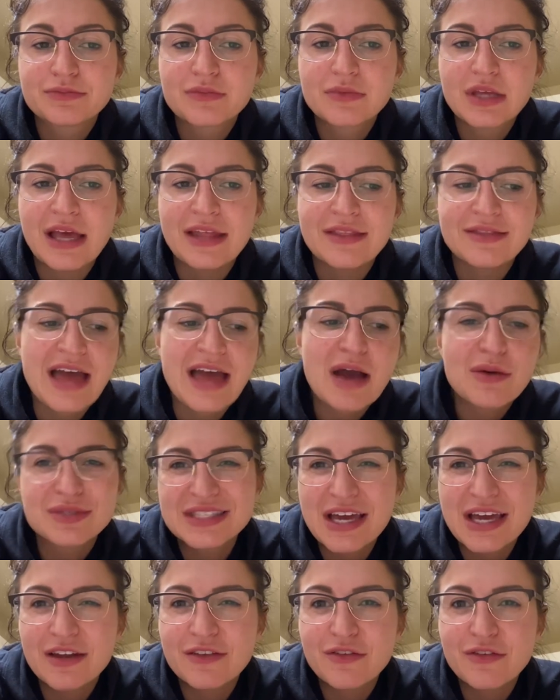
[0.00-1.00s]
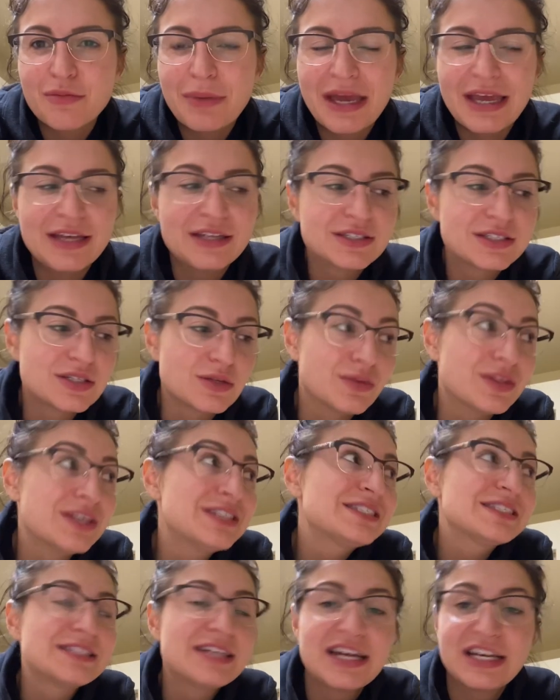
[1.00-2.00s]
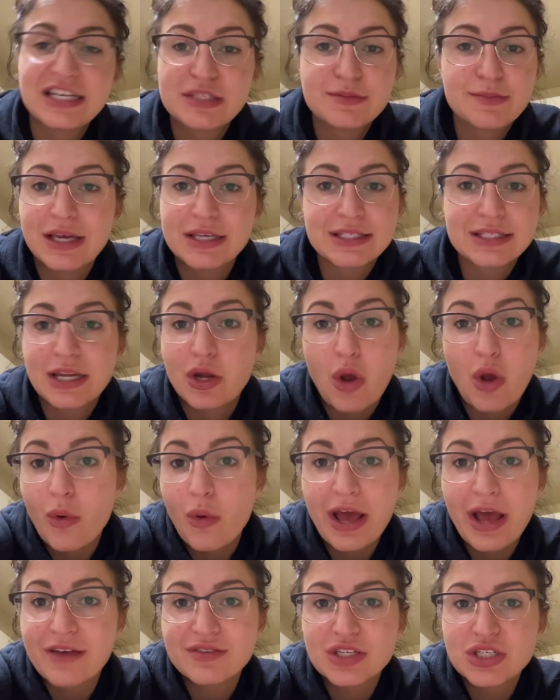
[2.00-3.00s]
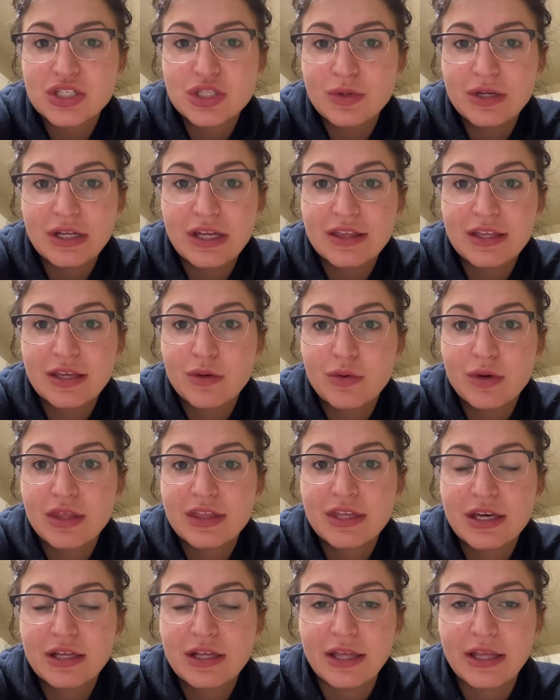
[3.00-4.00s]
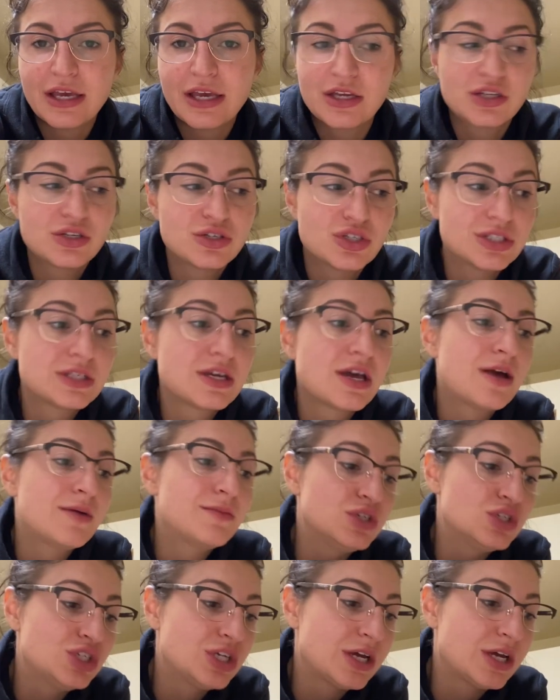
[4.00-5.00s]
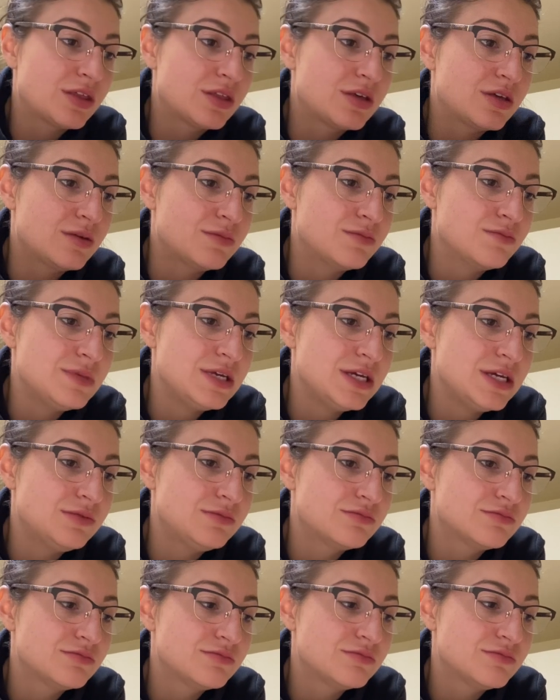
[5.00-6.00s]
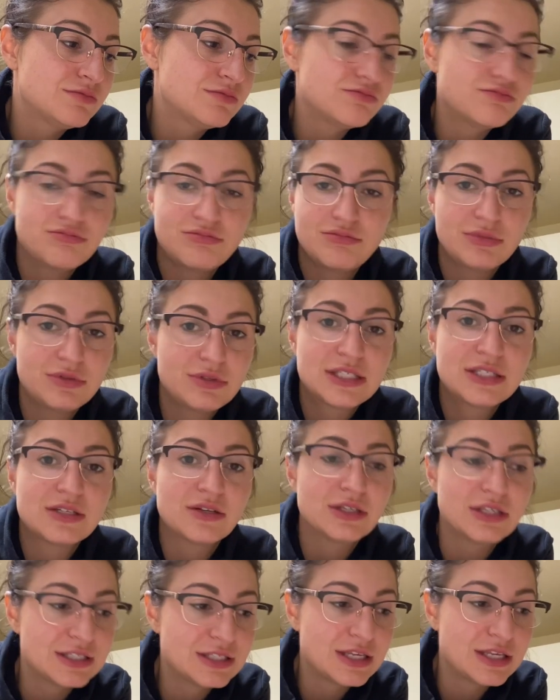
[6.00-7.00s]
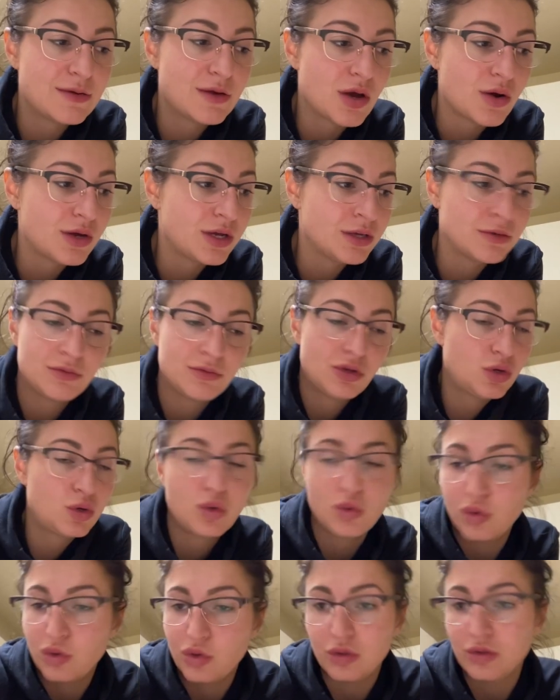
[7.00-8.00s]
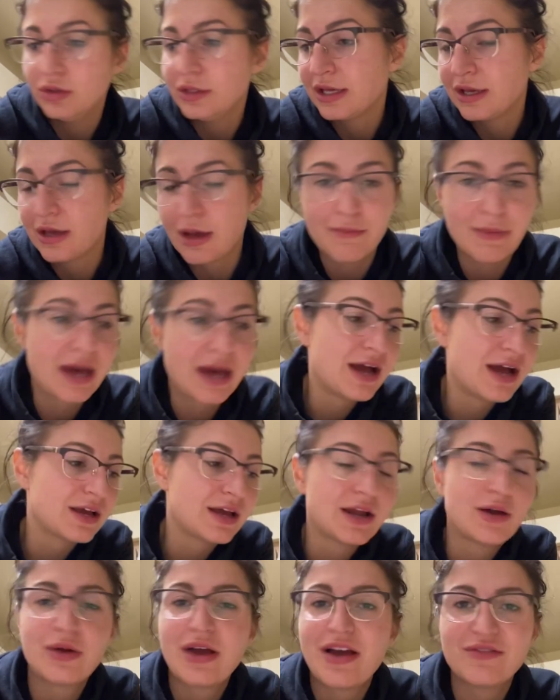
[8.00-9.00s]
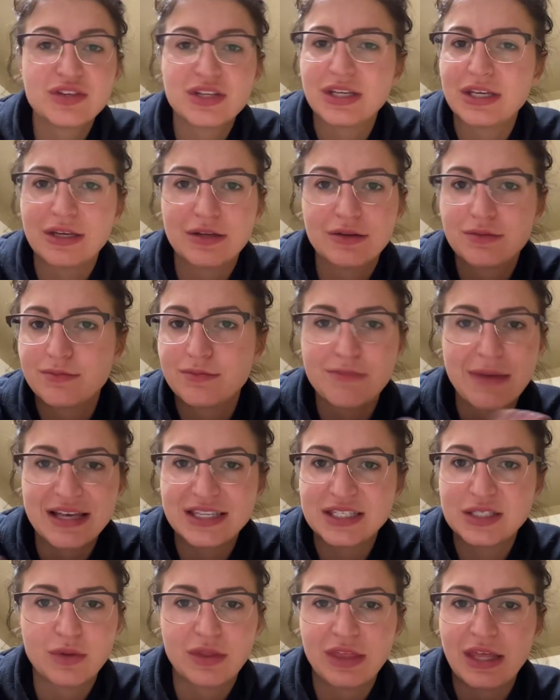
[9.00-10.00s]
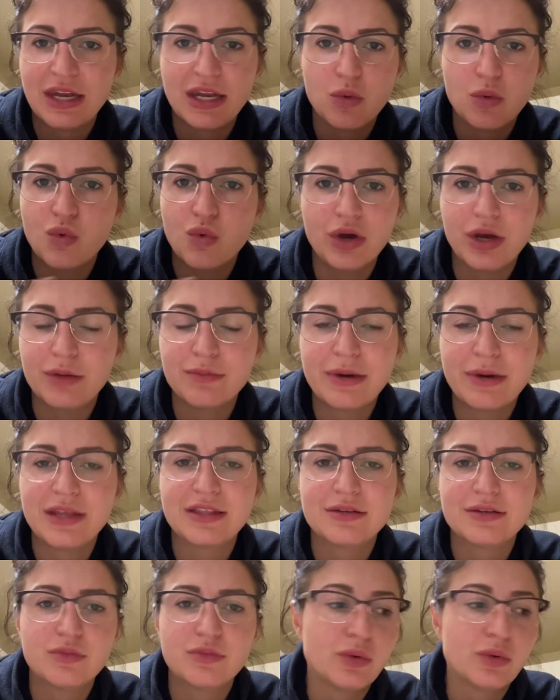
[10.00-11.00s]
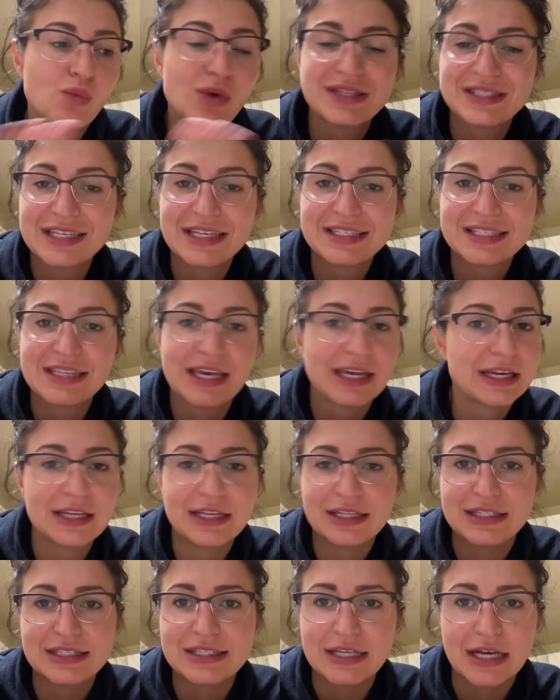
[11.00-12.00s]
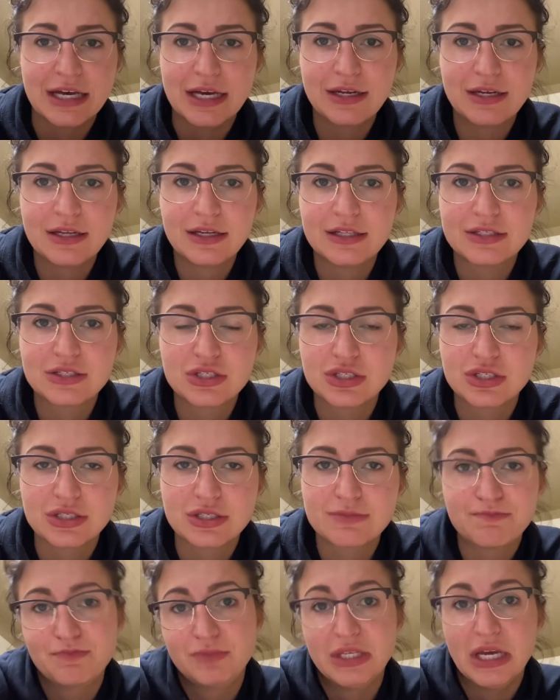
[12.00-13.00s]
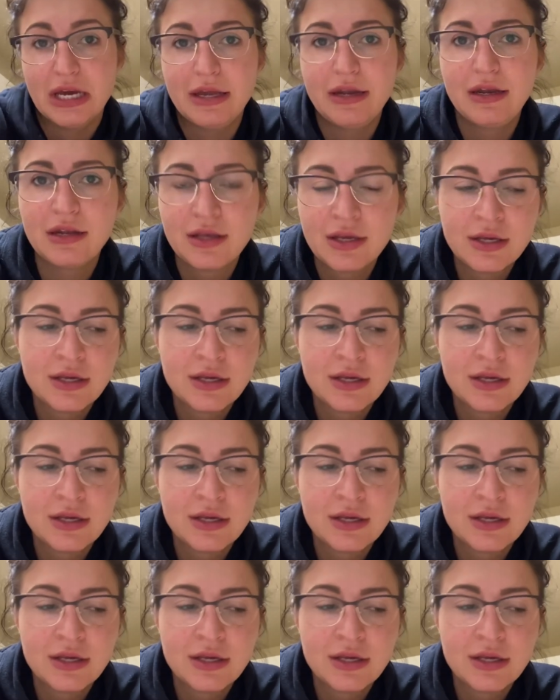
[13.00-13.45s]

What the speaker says: And that was kind of a pain. So this is nice because I don't have to do anything with it. Like I can just come and check the meat, still needs to keep going, cool. Like come back. I don't have to like mess with any wood once I set it, it's done. It's just done.